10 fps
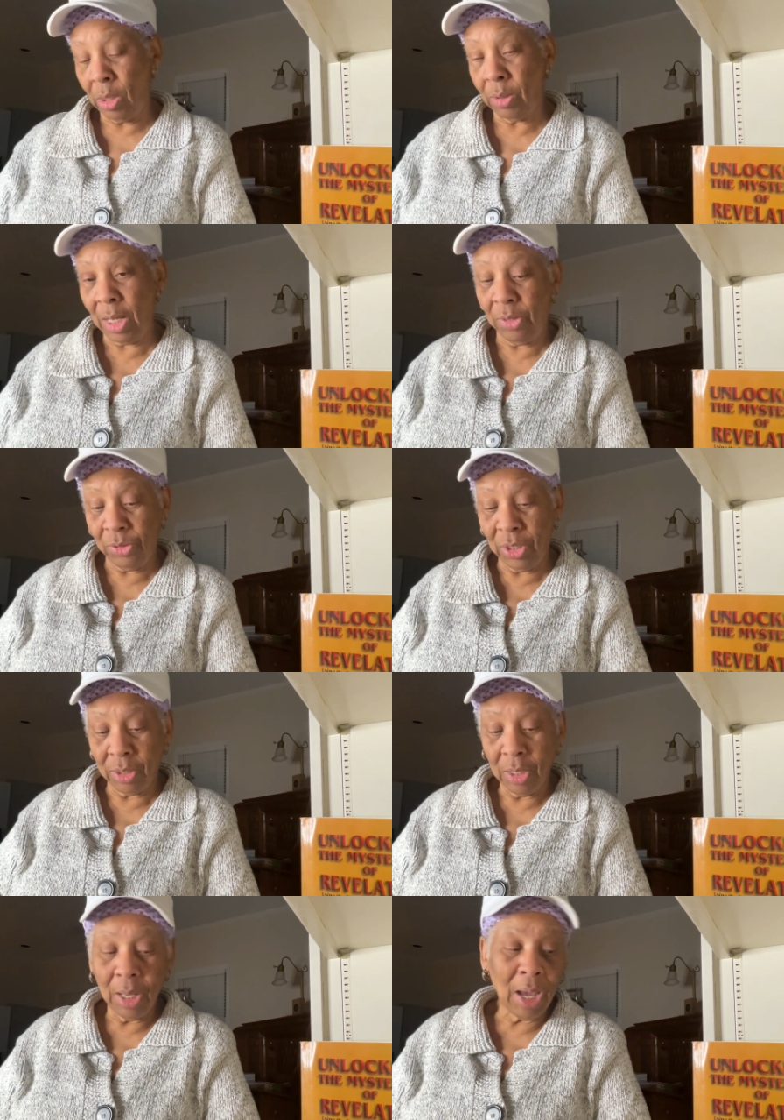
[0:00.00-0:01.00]
Thank you,
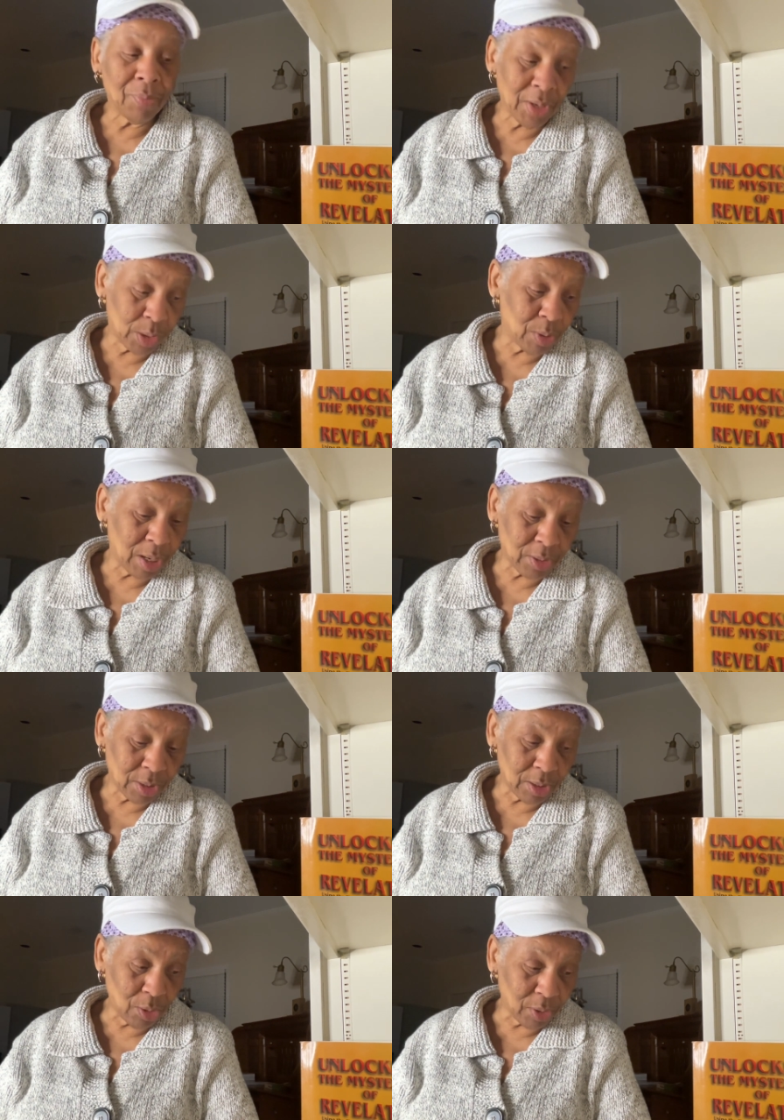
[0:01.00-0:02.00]
Jesus. And that's what I
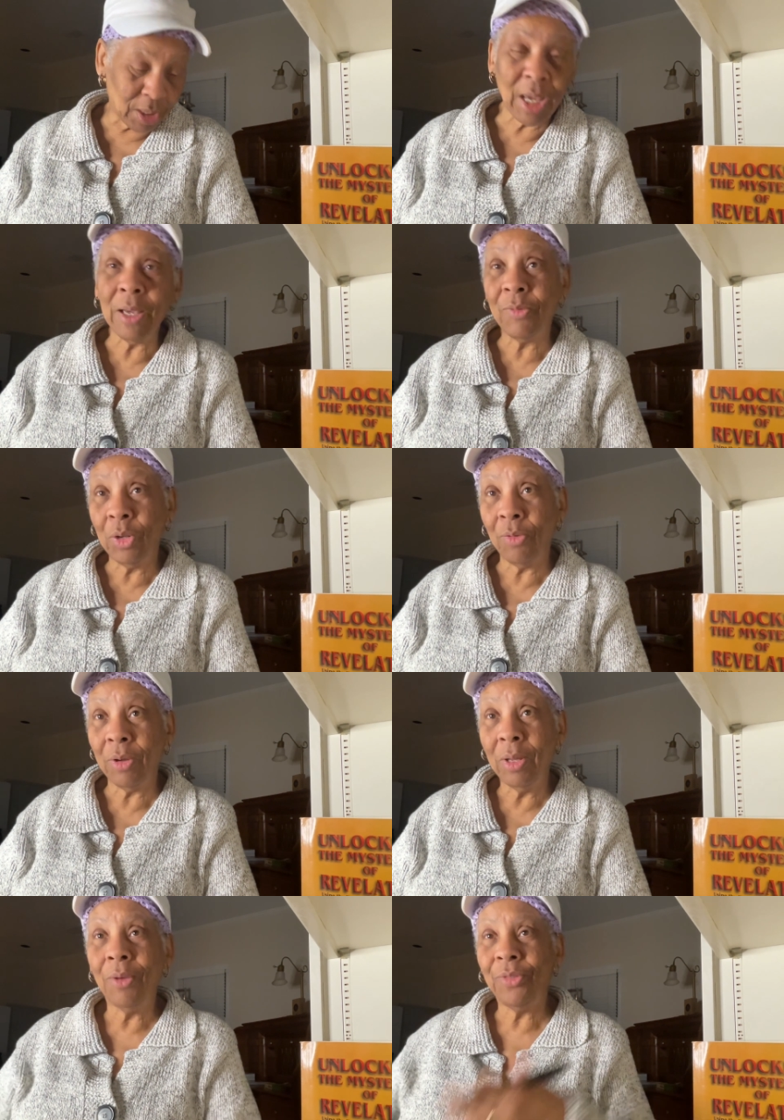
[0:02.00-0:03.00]
said, Lord, King of
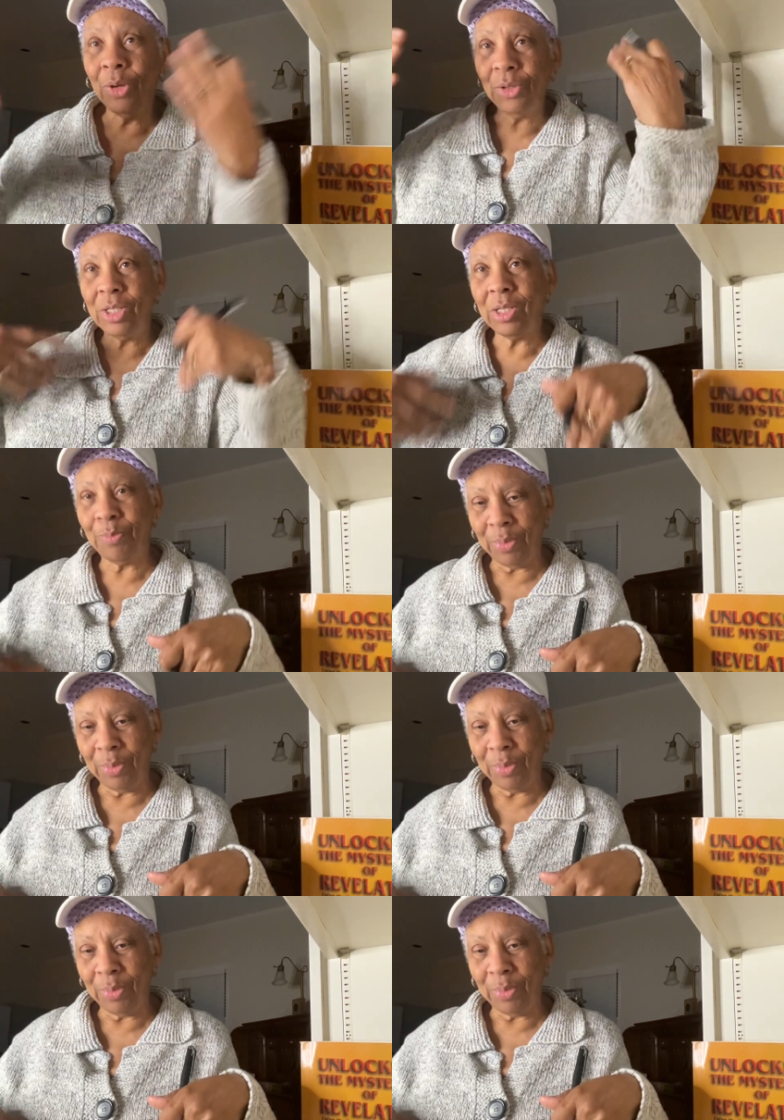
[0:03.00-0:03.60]
glory, fill this